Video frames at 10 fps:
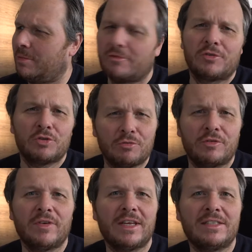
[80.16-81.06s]

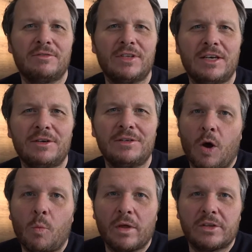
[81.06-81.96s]
photography related video,
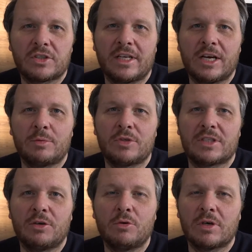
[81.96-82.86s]
and one that's going to help you
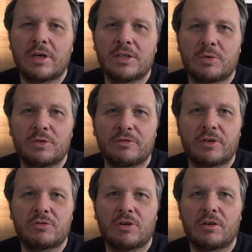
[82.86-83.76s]
stay organised when you're
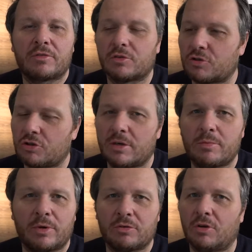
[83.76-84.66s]
photographing on a trip,
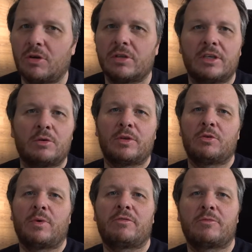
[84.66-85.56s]
when you're on holiday, or when
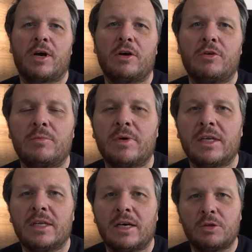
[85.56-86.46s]
you're away from home
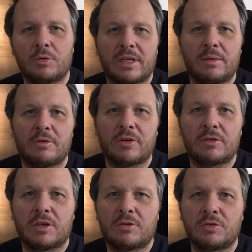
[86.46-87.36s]
and you want to keep your
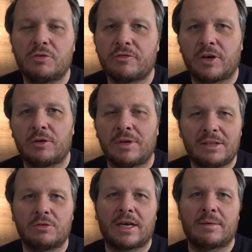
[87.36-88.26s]
photos on your phone
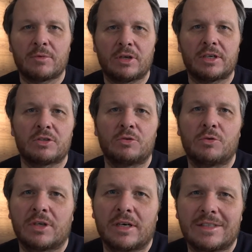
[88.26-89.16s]
and your camera nice and
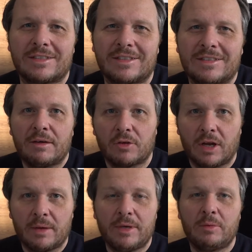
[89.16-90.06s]
organised. If you're
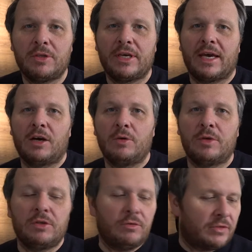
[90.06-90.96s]
like me, when you get home,
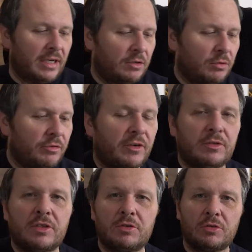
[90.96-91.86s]
when you've taken all your
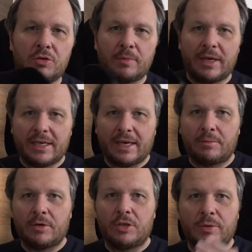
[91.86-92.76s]
photos on your main
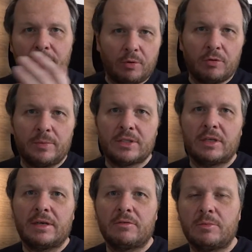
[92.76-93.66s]
camera, you import them into
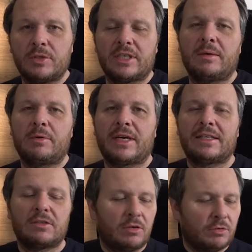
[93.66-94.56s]
Lightroom, you set up a
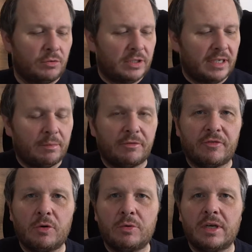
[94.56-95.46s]
catalogue or you set up a
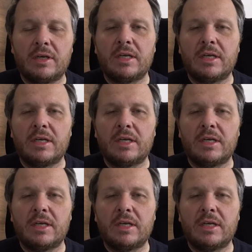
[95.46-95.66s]
folder,